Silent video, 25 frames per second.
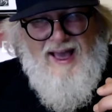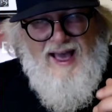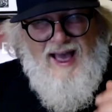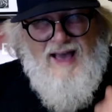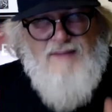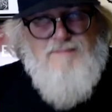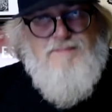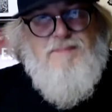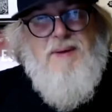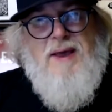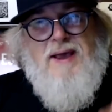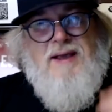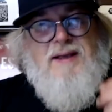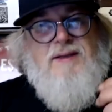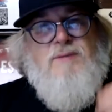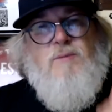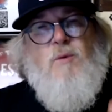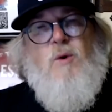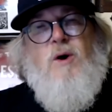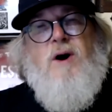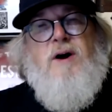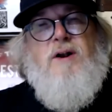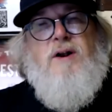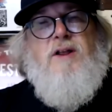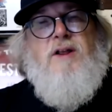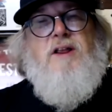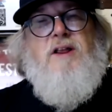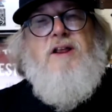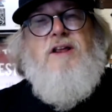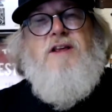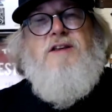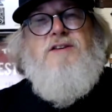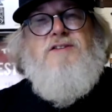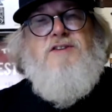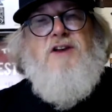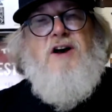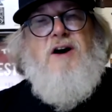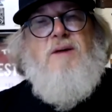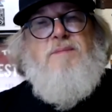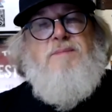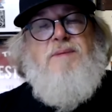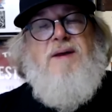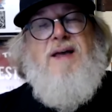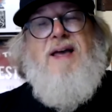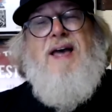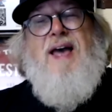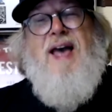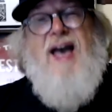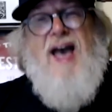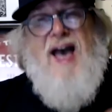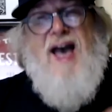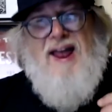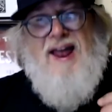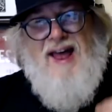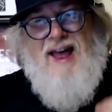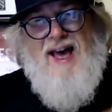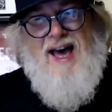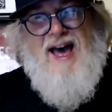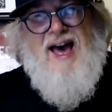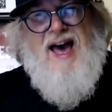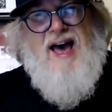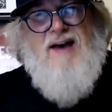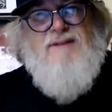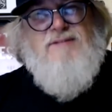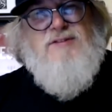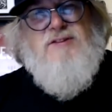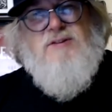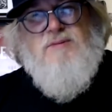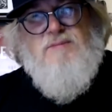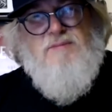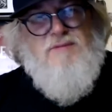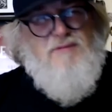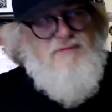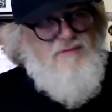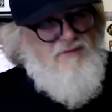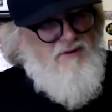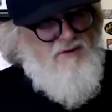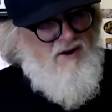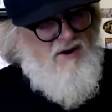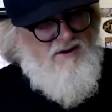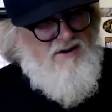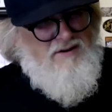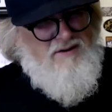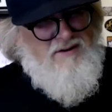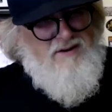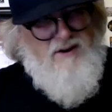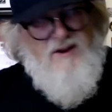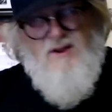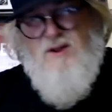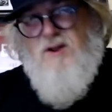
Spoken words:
And pick one of these up and have some fun